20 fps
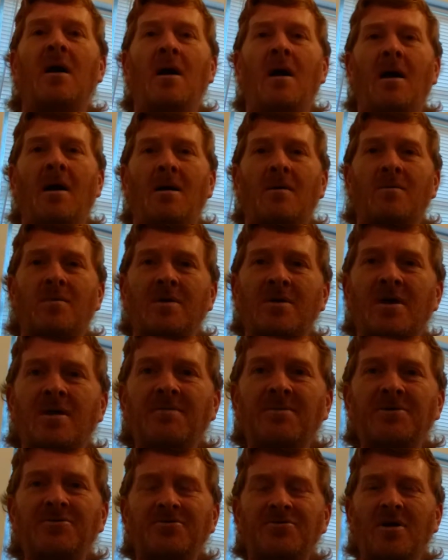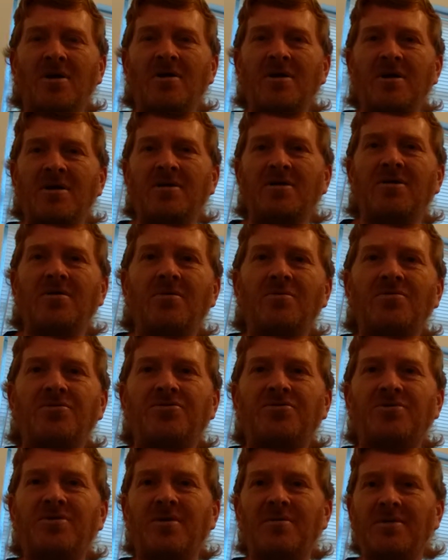We're going to be starting a new
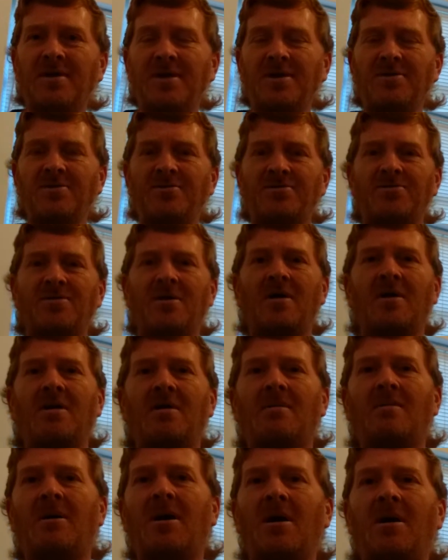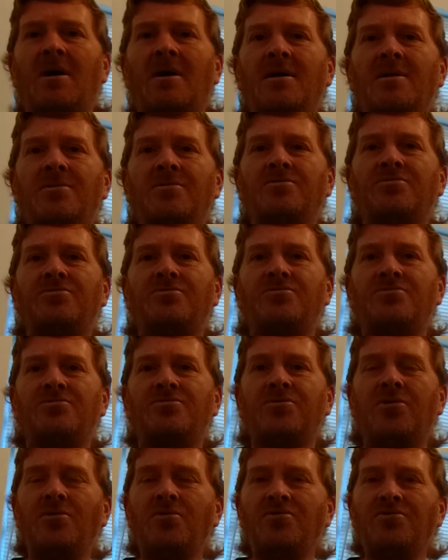series on
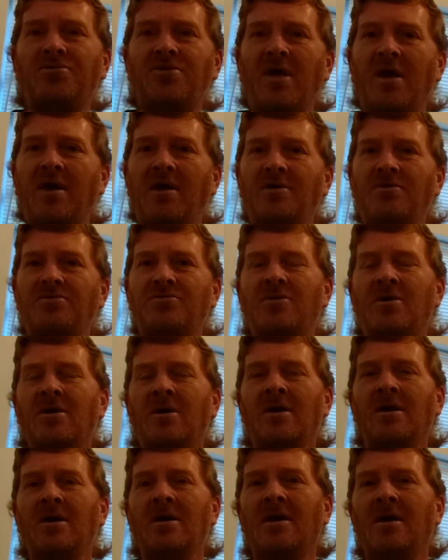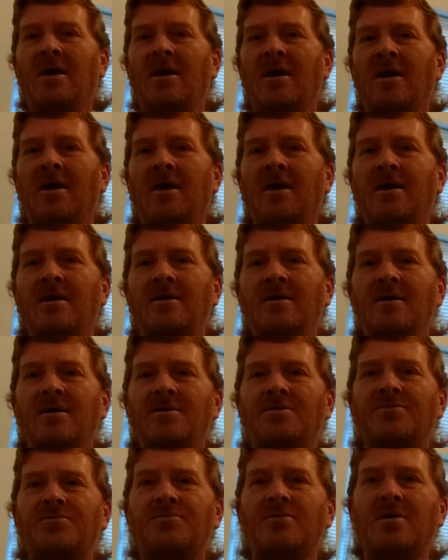Tuesdays, and
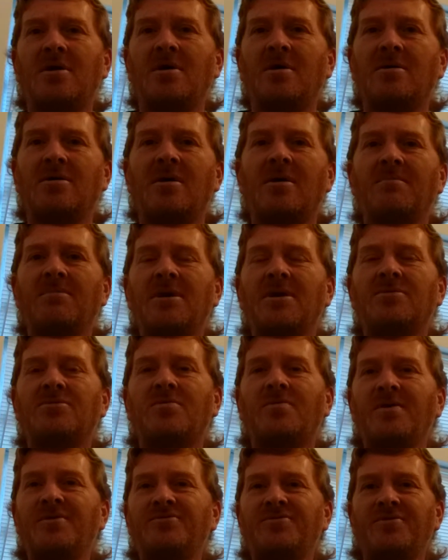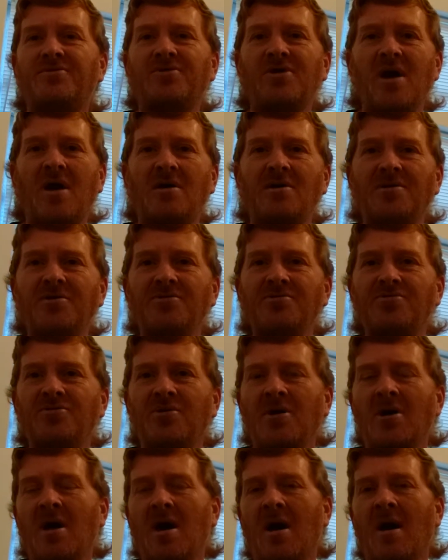it's going to be a twister challenge.
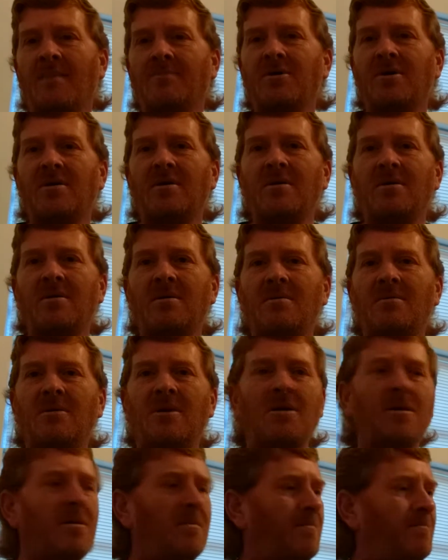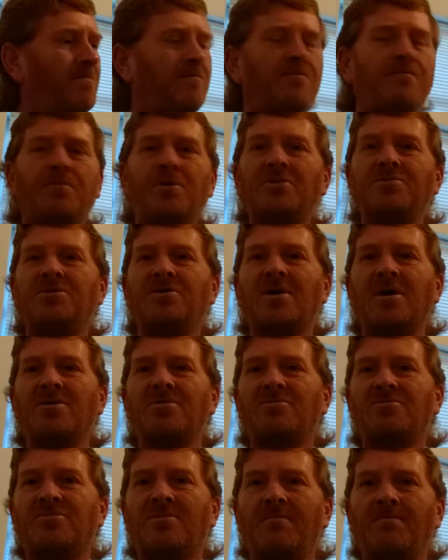I'm going to put
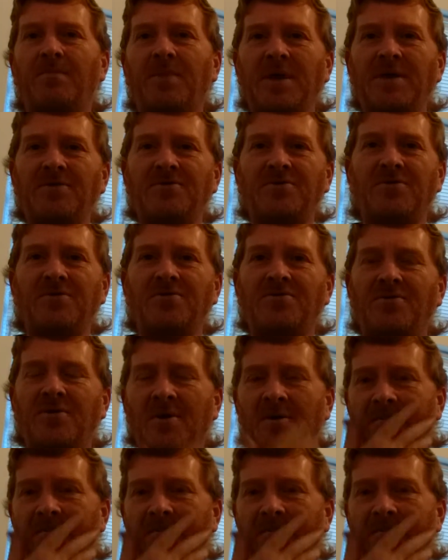together some pieces.